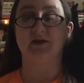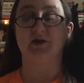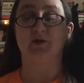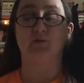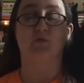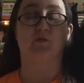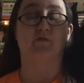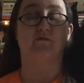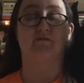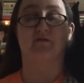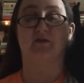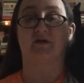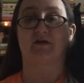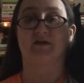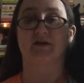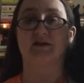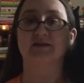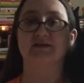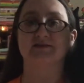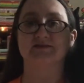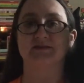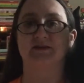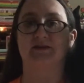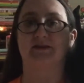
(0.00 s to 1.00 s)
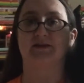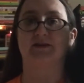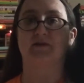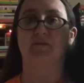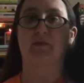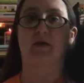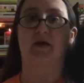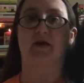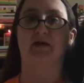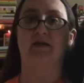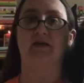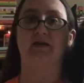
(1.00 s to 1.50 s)
We're very excited
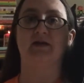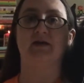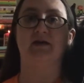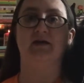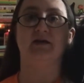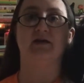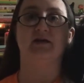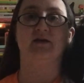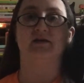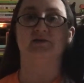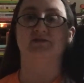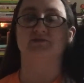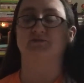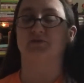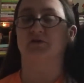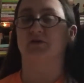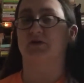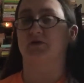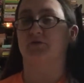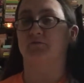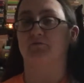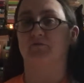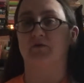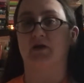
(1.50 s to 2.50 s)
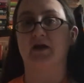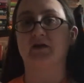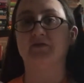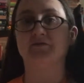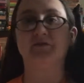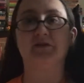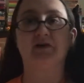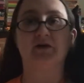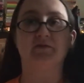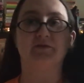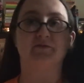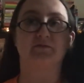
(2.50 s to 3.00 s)
about it. So we're going to round
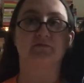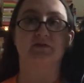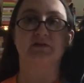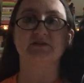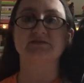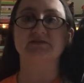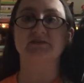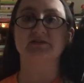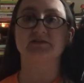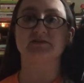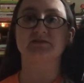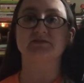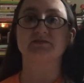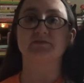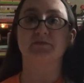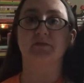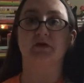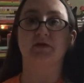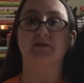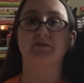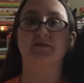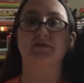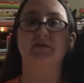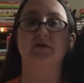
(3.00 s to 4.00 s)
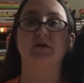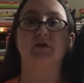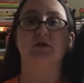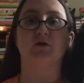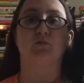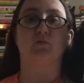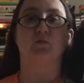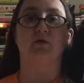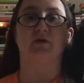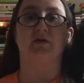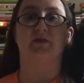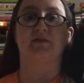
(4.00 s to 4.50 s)
out the rest of this month
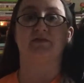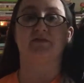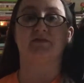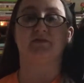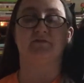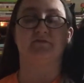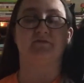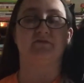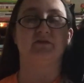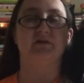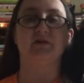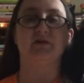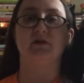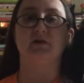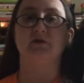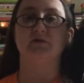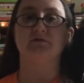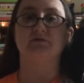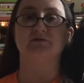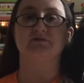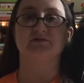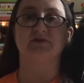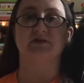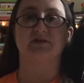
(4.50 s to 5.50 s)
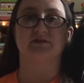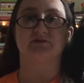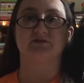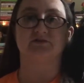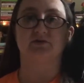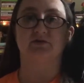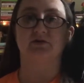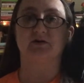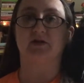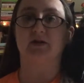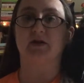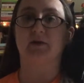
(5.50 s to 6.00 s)
with videos and
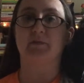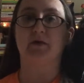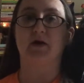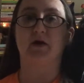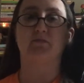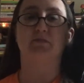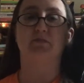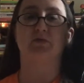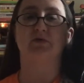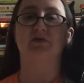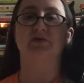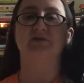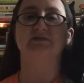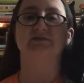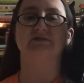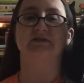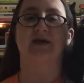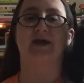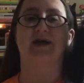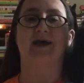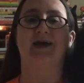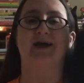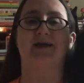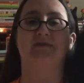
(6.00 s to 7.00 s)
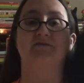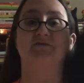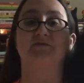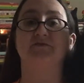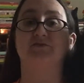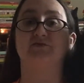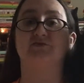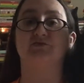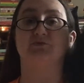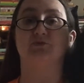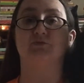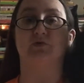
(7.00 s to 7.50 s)
talking about books that have to
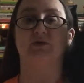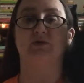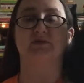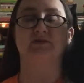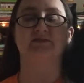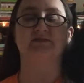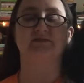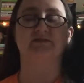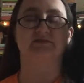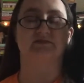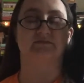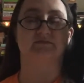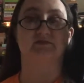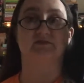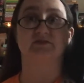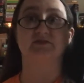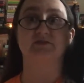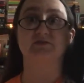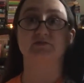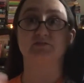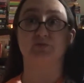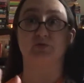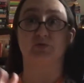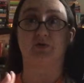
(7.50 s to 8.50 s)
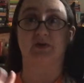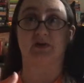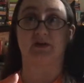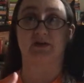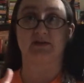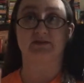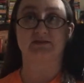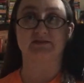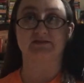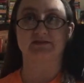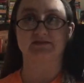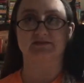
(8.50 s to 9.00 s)
do with some
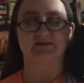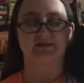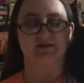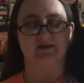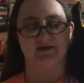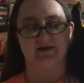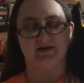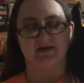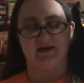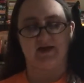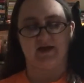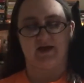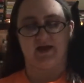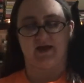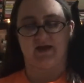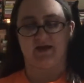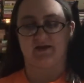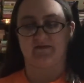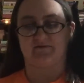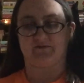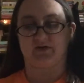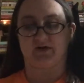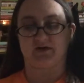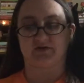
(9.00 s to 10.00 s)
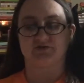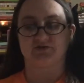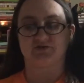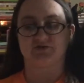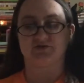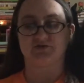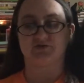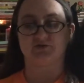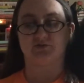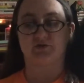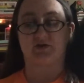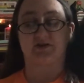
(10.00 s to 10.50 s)
spookiness. And I've got
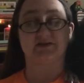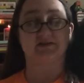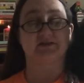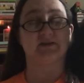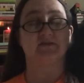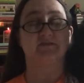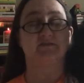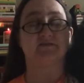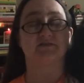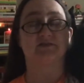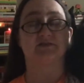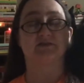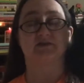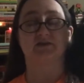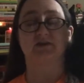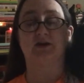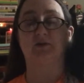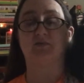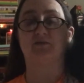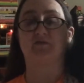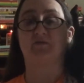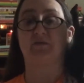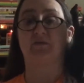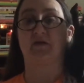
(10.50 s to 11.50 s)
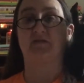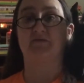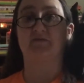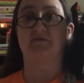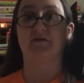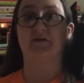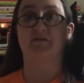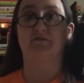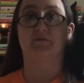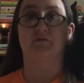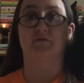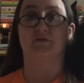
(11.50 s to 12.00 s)
I saved a couple of my
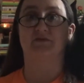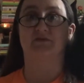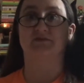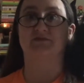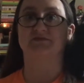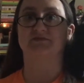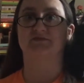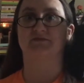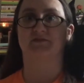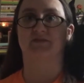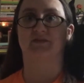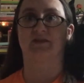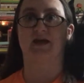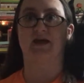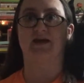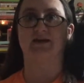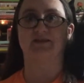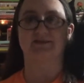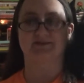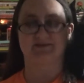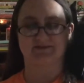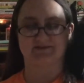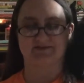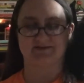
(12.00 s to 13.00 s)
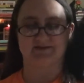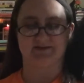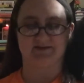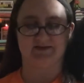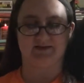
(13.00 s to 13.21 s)
favorite ones for last.